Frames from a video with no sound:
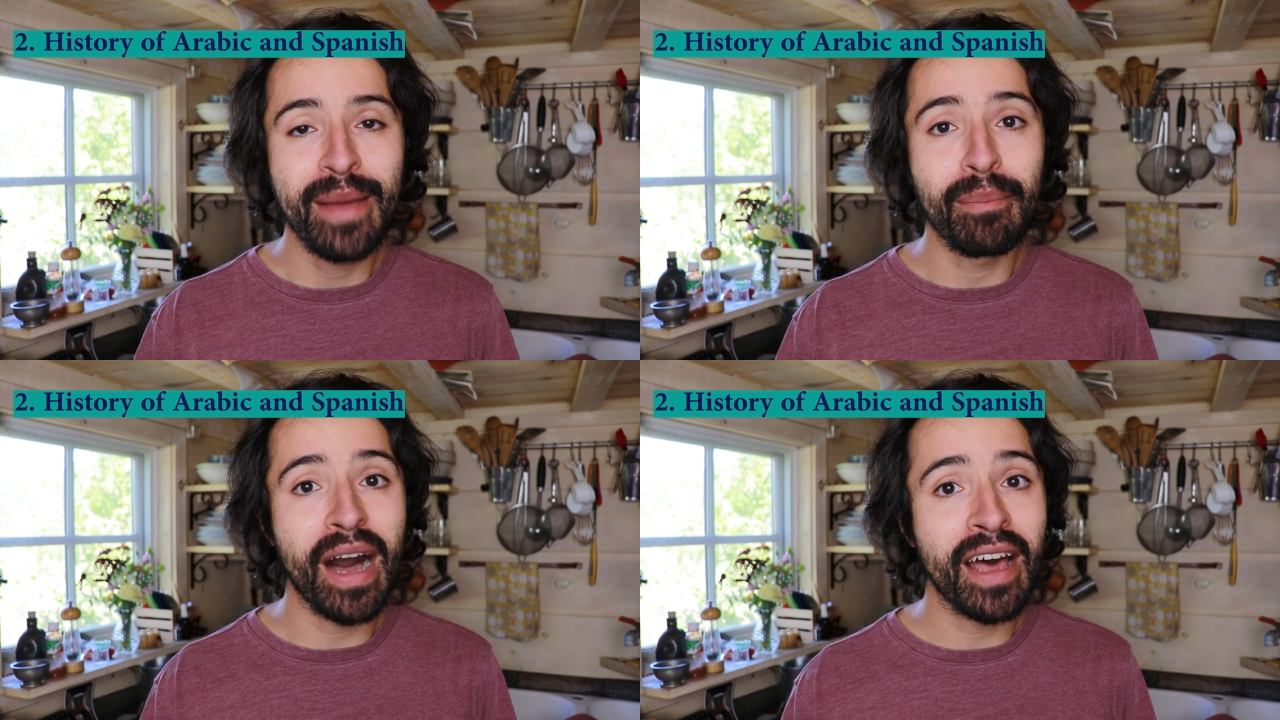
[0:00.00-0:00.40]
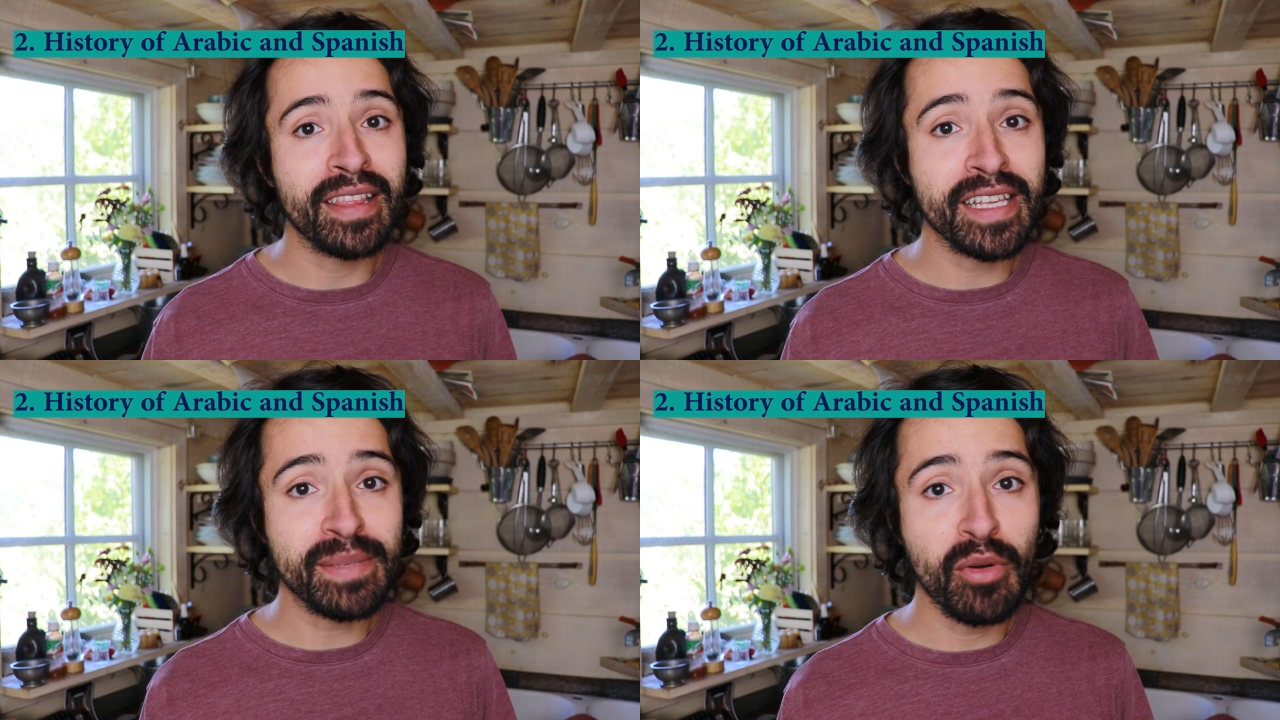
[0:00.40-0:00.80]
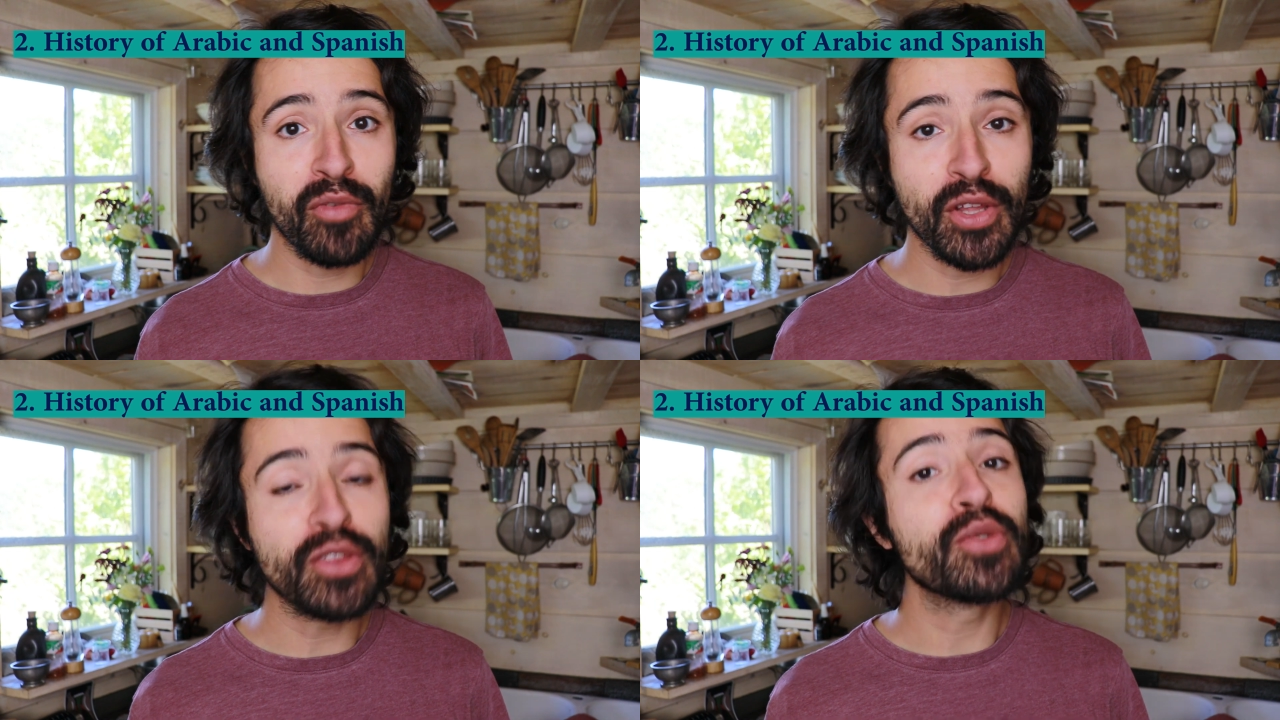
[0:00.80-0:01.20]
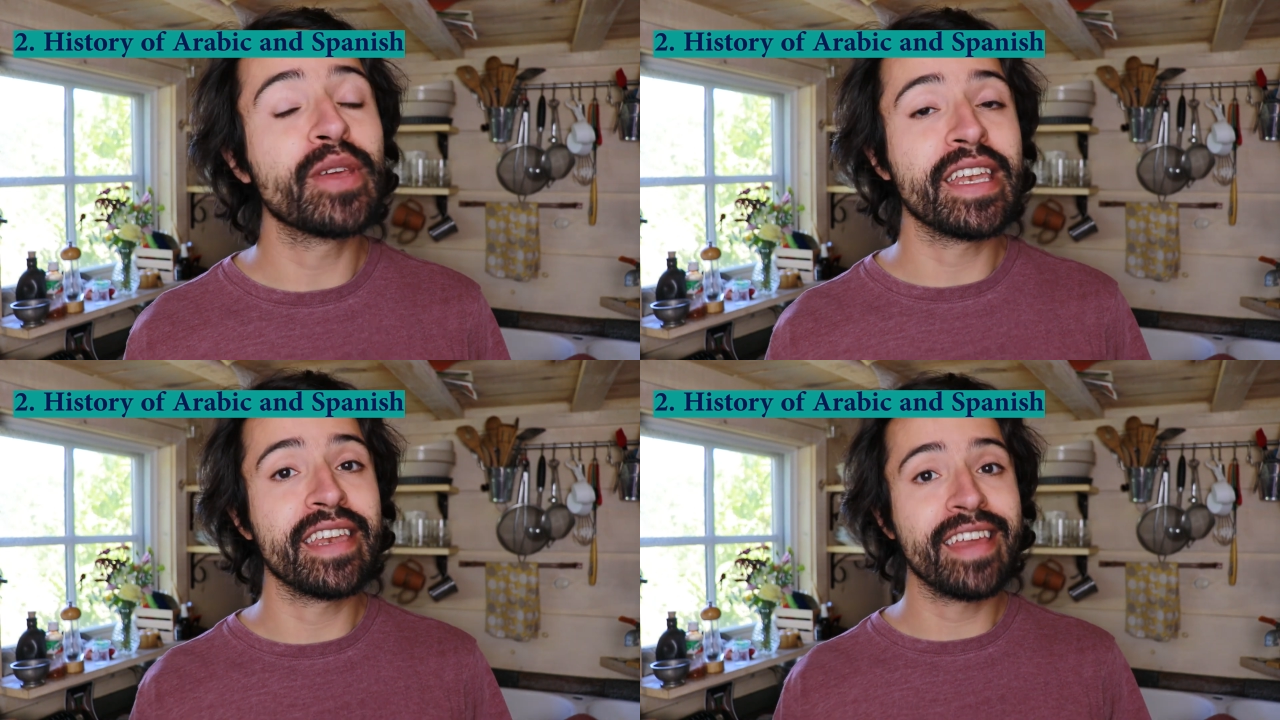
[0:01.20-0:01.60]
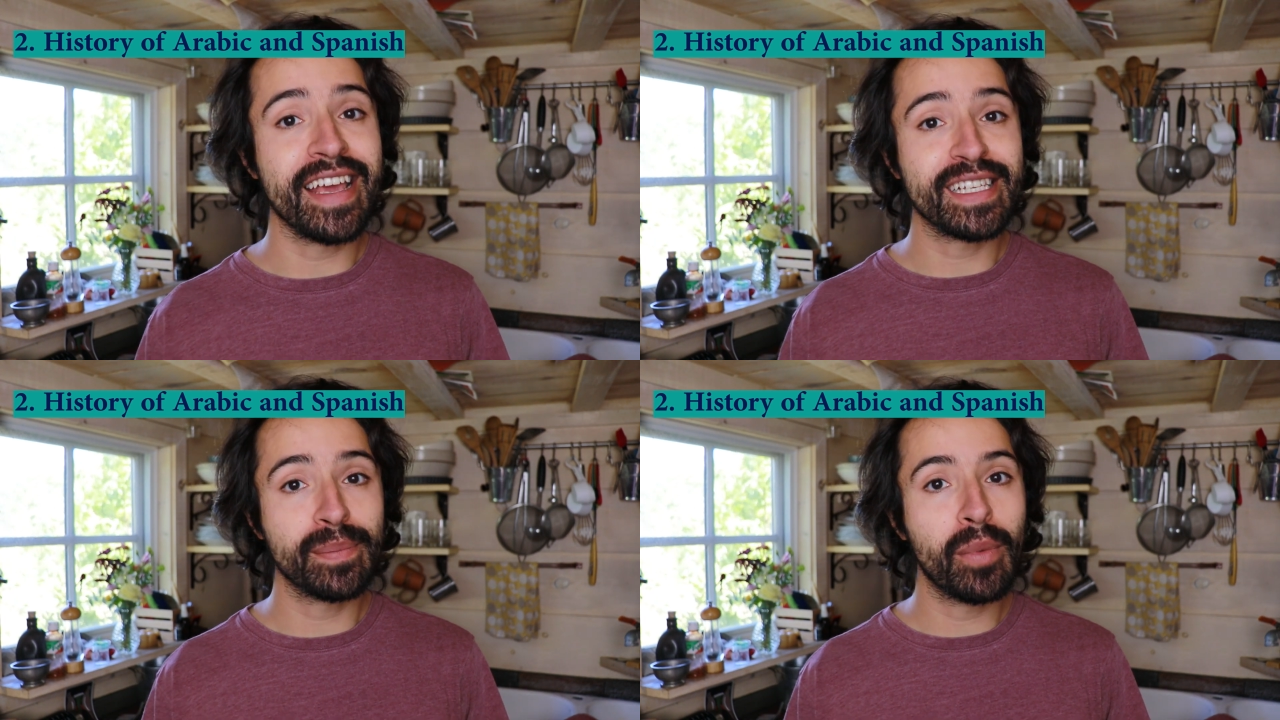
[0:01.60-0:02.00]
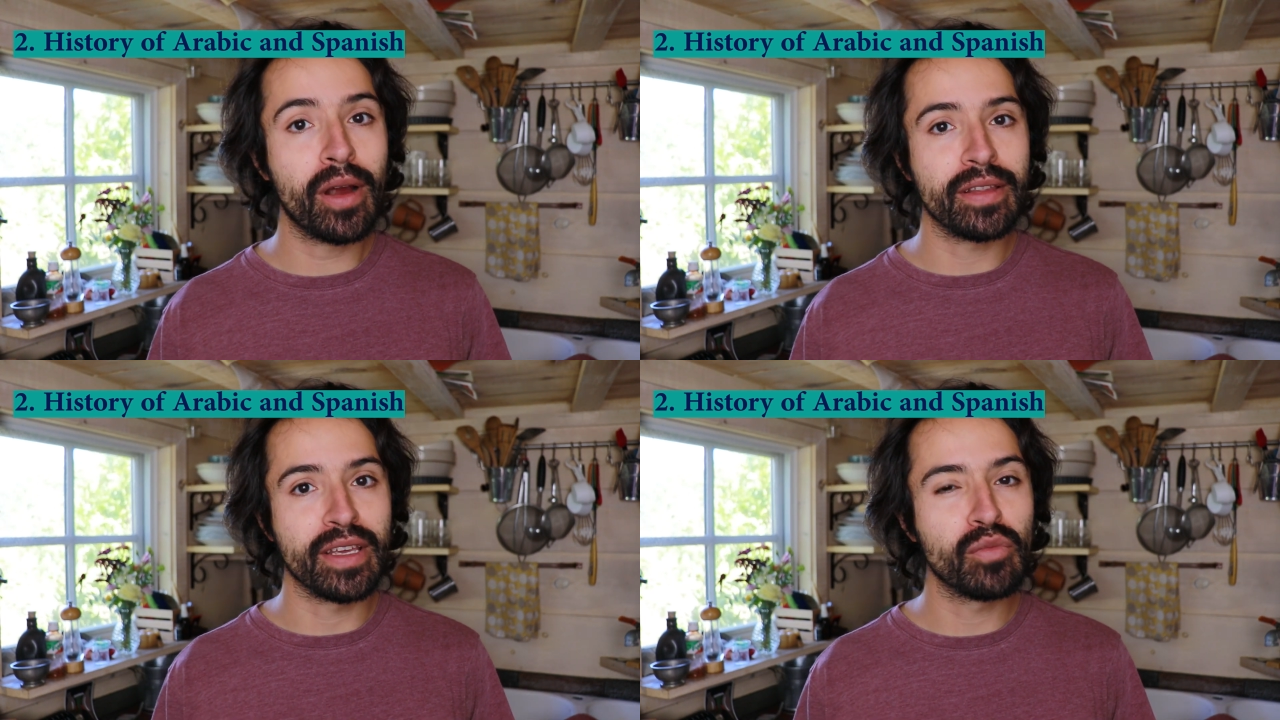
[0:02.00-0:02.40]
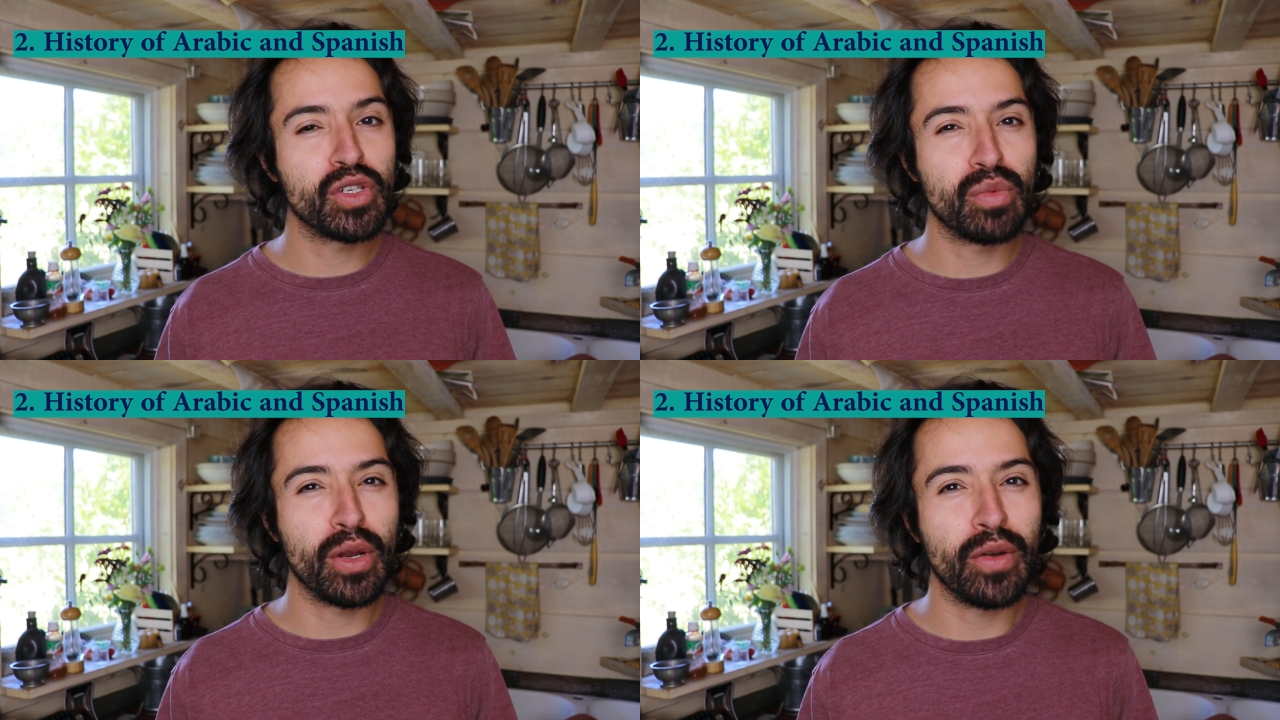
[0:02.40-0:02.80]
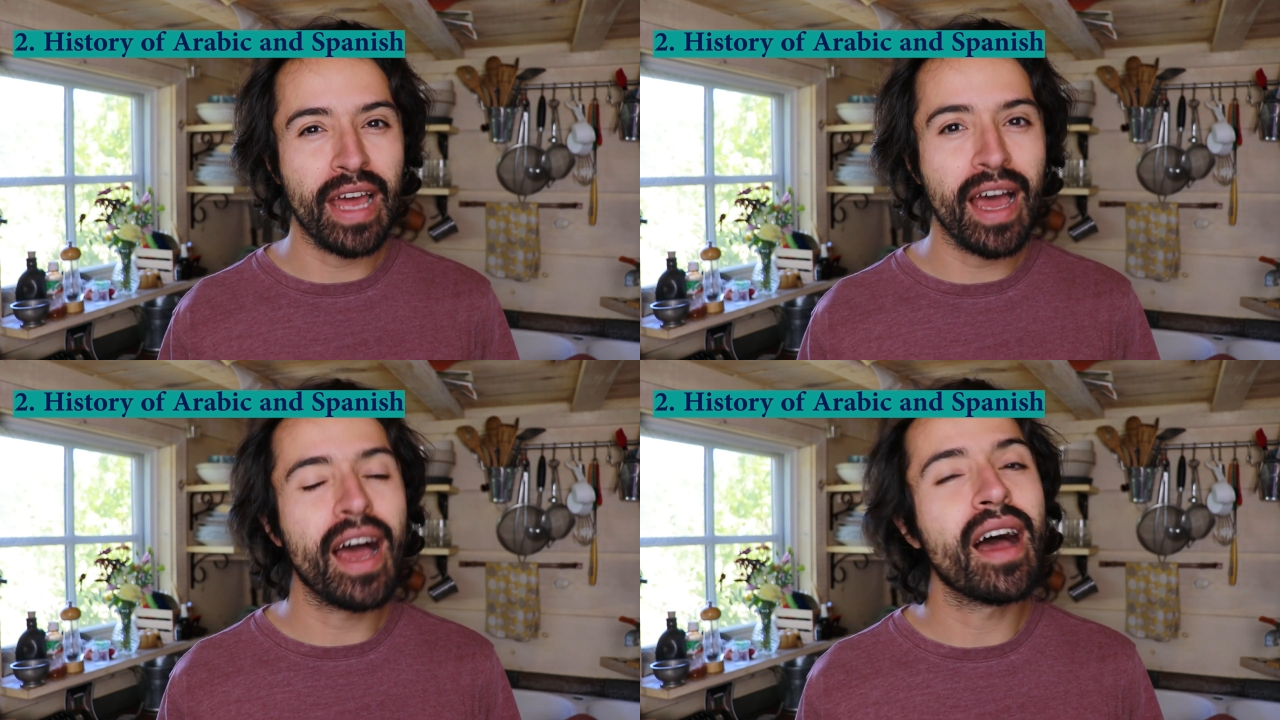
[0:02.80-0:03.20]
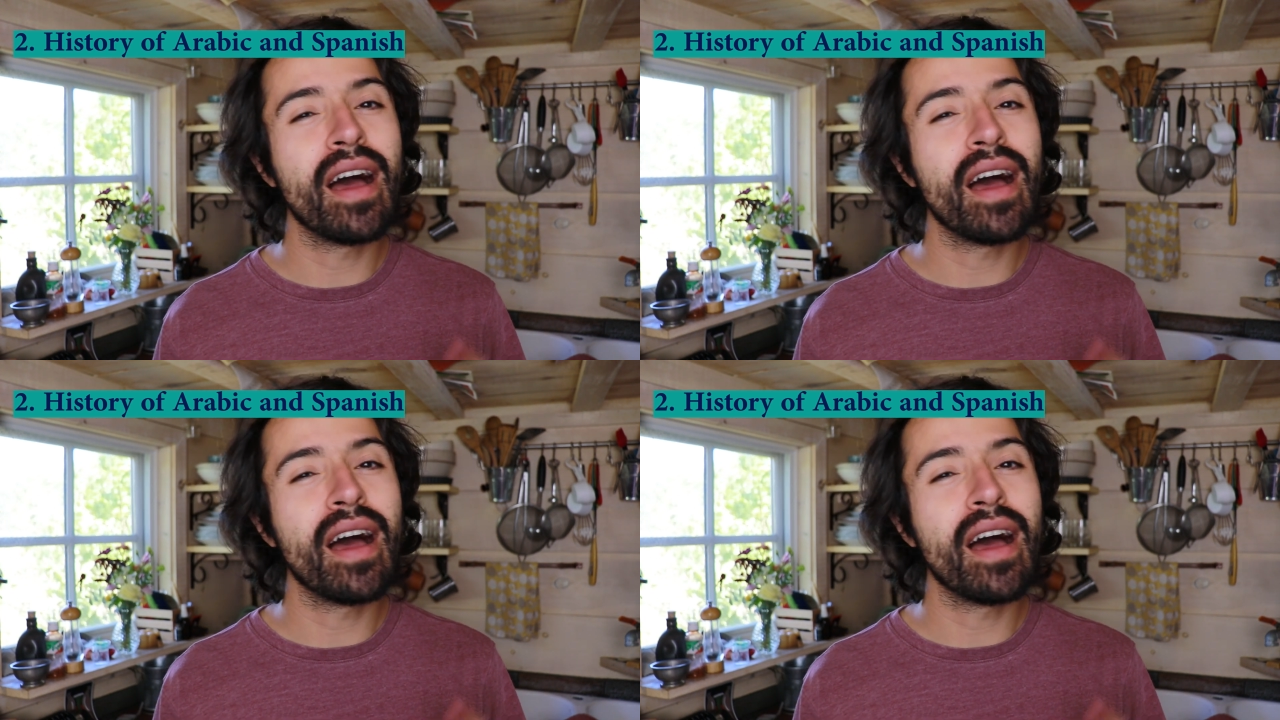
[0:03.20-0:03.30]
but let's move on to the next part in which we're gonna